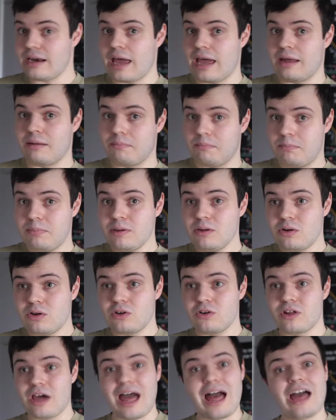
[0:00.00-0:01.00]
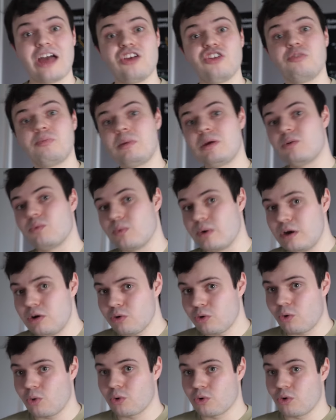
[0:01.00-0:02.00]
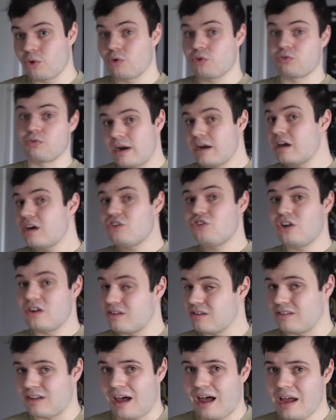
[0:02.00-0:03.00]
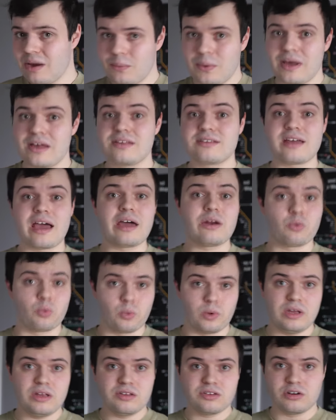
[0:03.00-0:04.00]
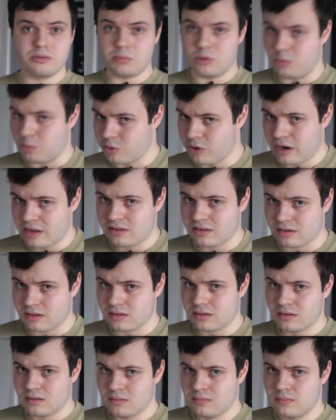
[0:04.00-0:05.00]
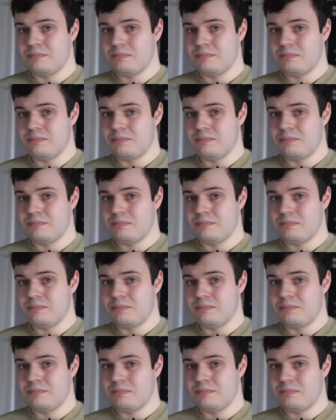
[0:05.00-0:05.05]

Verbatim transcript: and build high speed rail corridors running adjacent to highways at reasonable prices.